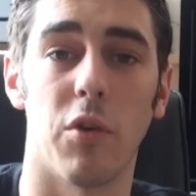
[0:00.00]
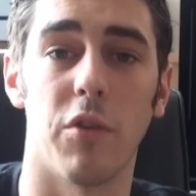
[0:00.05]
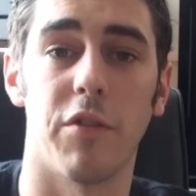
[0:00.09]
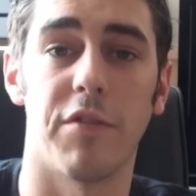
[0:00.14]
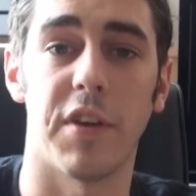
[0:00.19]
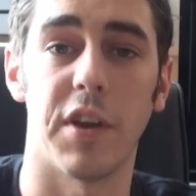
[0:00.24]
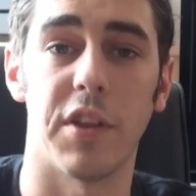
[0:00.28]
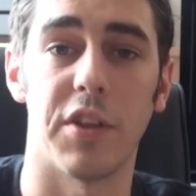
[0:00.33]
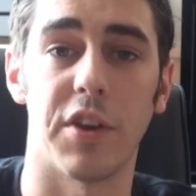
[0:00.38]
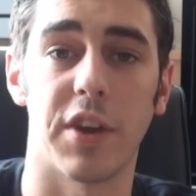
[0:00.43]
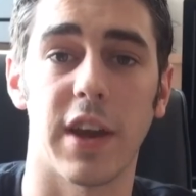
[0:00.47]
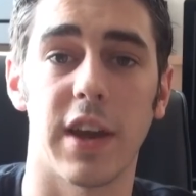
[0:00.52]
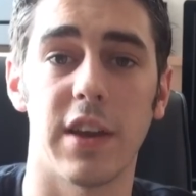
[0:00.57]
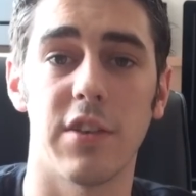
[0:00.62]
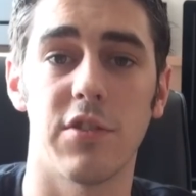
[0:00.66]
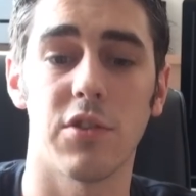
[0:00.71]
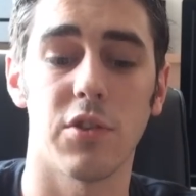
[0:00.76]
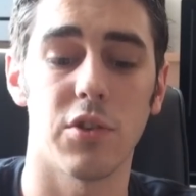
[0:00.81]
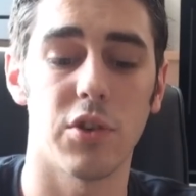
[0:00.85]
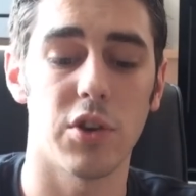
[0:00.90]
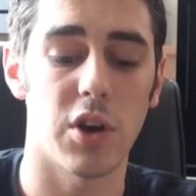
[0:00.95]
it will fit in your
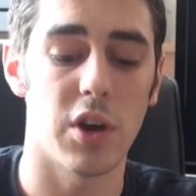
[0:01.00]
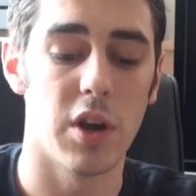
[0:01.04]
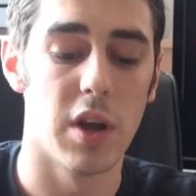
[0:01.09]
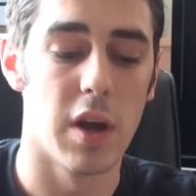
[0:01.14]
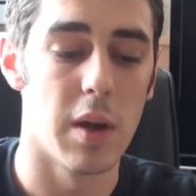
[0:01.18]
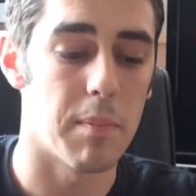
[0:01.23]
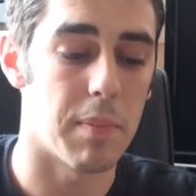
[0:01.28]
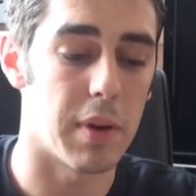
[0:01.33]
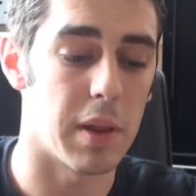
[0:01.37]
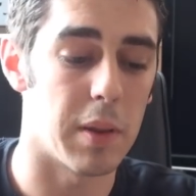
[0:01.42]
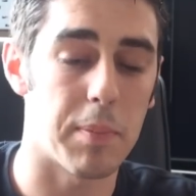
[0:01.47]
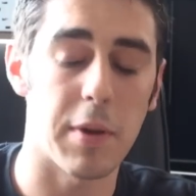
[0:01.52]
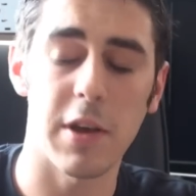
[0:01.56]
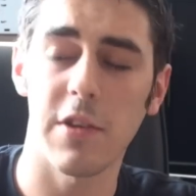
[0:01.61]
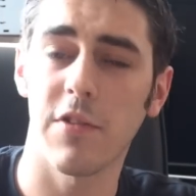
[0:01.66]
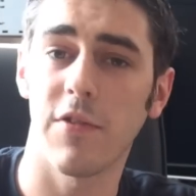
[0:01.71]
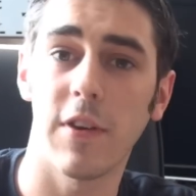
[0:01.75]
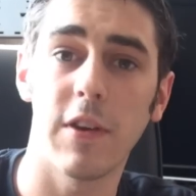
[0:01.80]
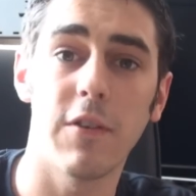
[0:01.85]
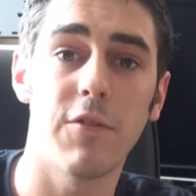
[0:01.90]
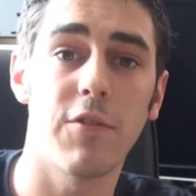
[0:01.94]
case or not. But the
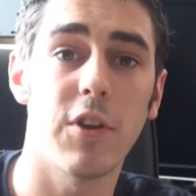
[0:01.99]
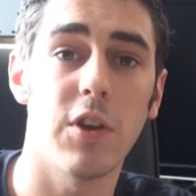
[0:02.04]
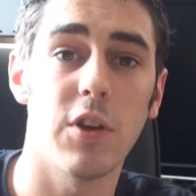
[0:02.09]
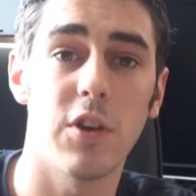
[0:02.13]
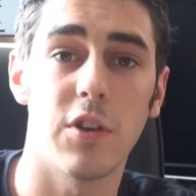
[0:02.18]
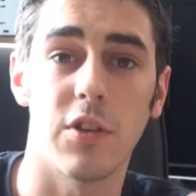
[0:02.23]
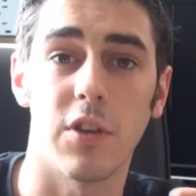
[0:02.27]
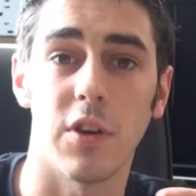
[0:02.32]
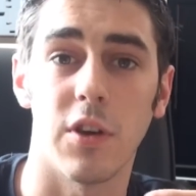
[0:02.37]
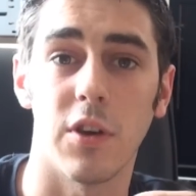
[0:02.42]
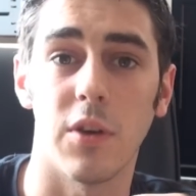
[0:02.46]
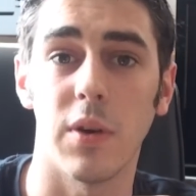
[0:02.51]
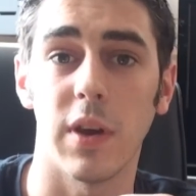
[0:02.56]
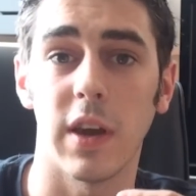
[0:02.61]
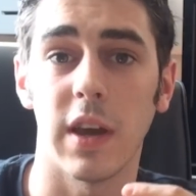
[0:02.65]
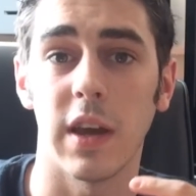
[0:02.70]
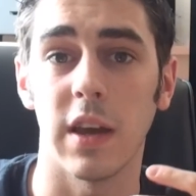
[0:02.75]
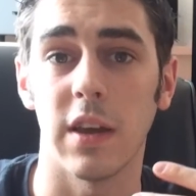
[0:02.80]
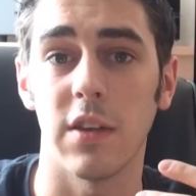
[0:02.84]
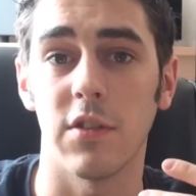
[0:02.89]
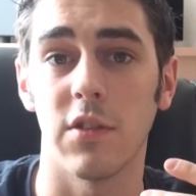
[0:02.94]
best thing for you to do
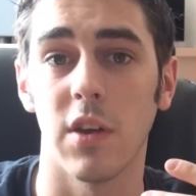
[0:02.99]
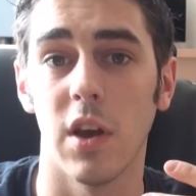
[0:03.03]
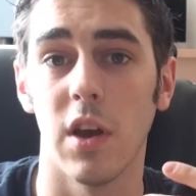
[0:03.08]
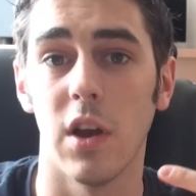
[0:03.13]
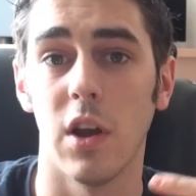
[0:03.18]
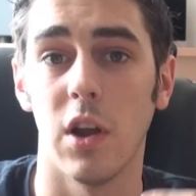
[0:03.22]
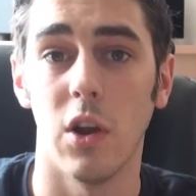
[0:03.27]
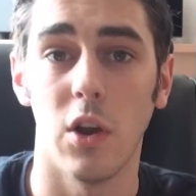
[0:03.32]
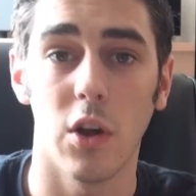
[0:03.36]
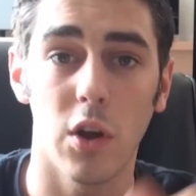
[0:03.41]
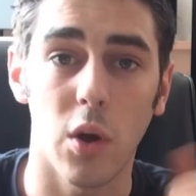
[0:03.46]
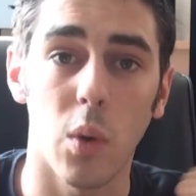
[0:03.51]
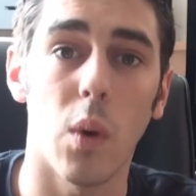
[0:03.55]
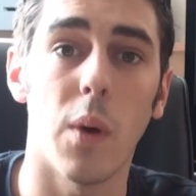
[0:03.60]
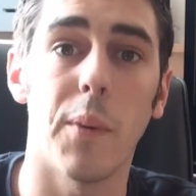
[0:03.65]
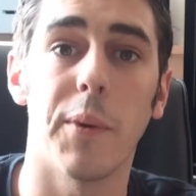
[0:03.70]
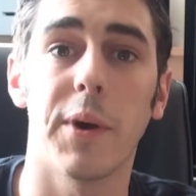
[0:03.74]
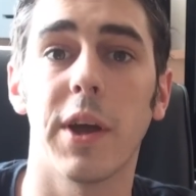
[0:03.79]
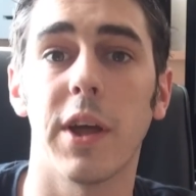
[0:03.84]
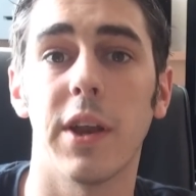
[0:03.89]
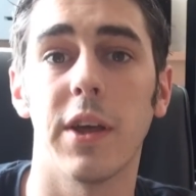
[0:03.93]
is look at
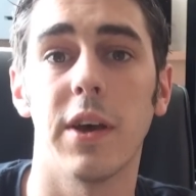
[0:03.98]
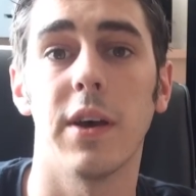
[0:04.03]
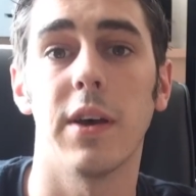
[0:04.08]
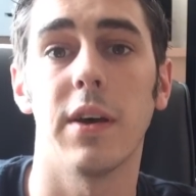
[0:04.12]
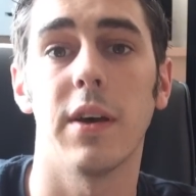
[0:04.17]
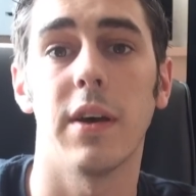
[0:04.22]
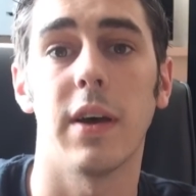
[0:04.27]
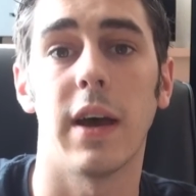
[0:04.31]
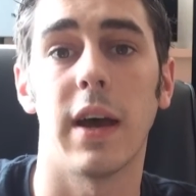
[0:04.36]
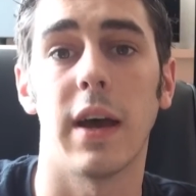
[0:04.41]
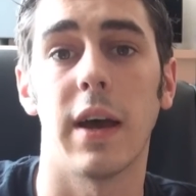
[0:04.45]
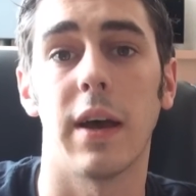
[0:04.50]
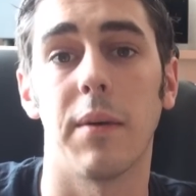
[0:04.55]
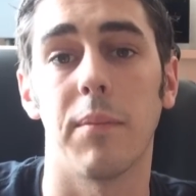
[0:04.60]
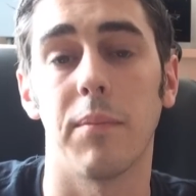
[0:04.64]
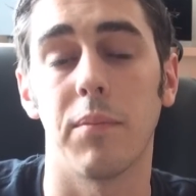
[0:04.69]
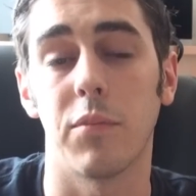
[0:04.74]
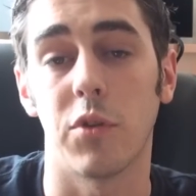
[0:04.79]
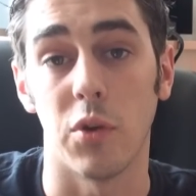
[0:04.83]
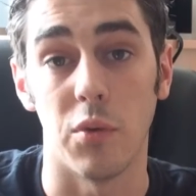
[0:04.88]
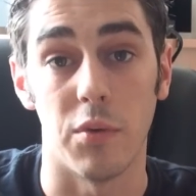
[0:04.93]
what we're going to
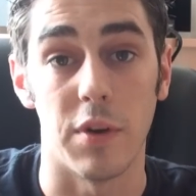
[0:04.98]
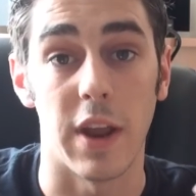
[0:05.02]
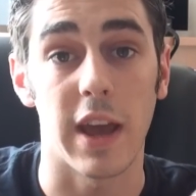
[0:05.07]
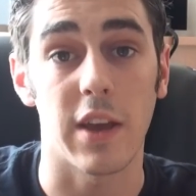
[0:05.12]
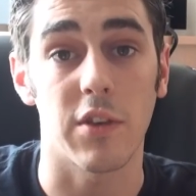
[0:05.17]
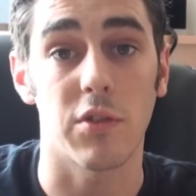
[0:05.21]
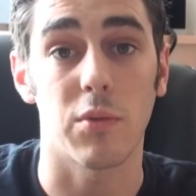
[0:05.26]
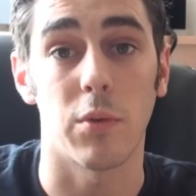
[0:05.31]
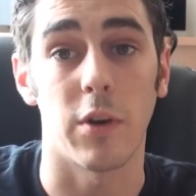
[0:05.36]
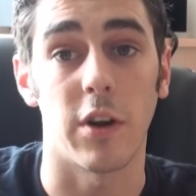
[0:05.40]
uh, do next.